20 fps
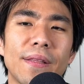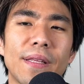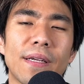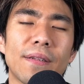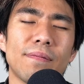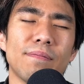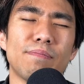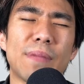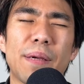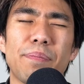that
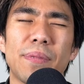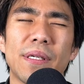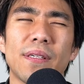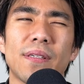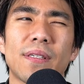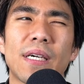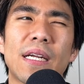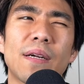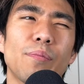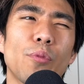might be
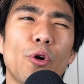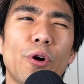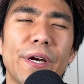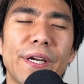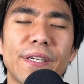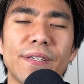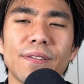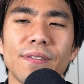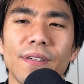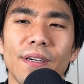kind of
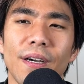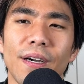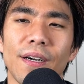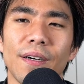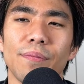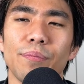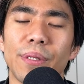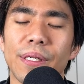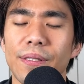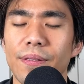boring,
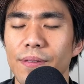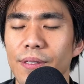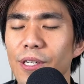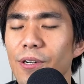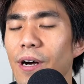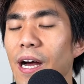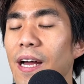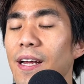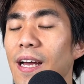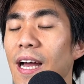but
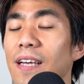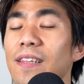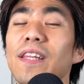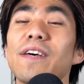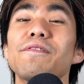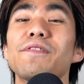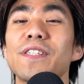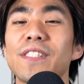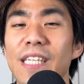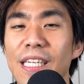I
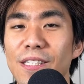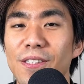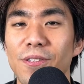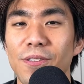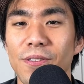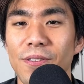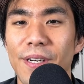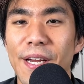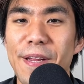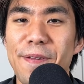love the
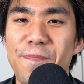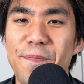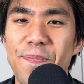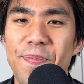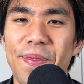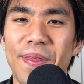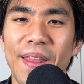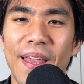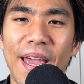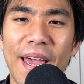sento, right?
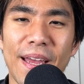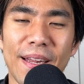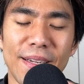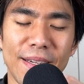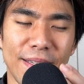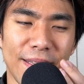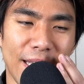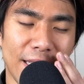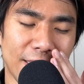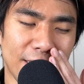And
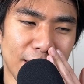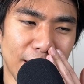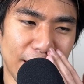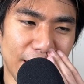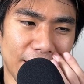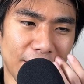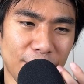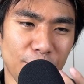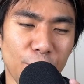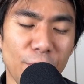that's
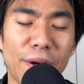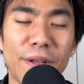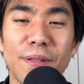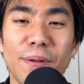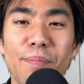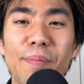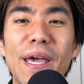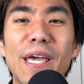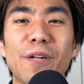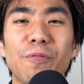like one of the
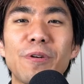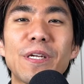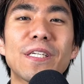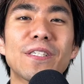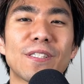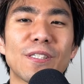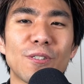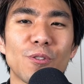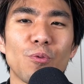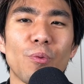main
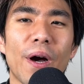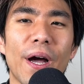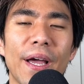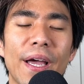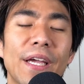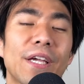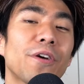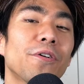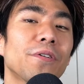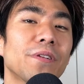reasons why
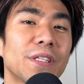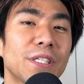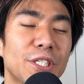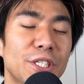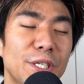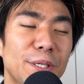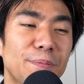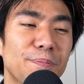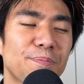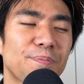I go to the
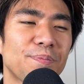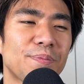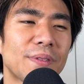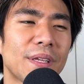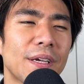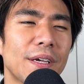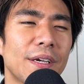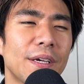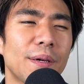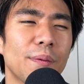gym.
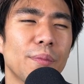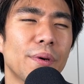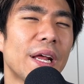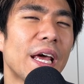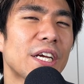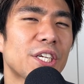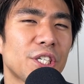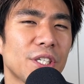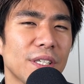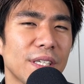But
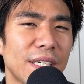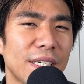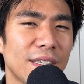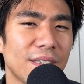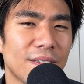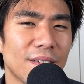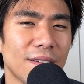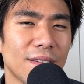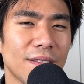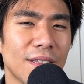
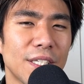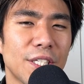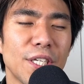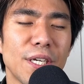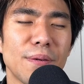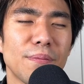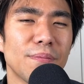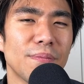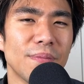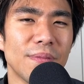actually, the
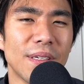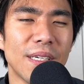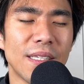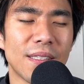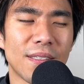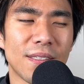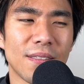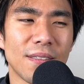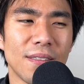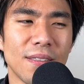gym,
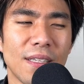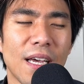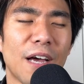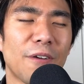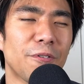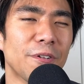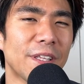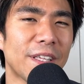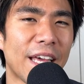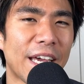it's not
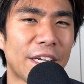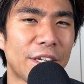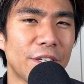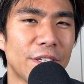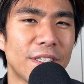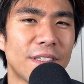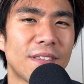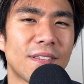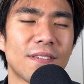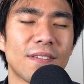really that
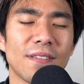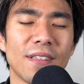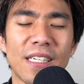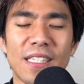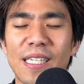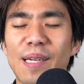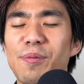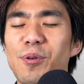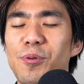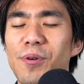good. Like
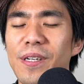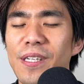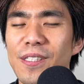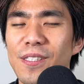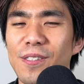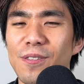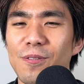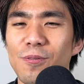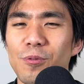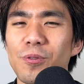number one,
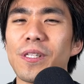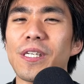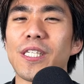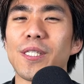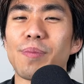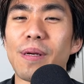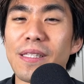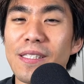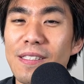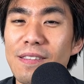it's really
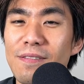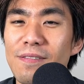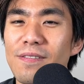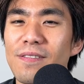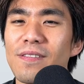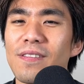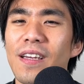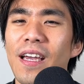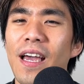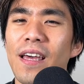expensive,
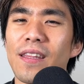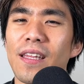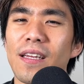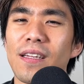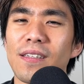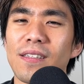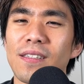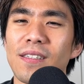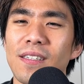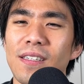and
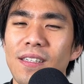then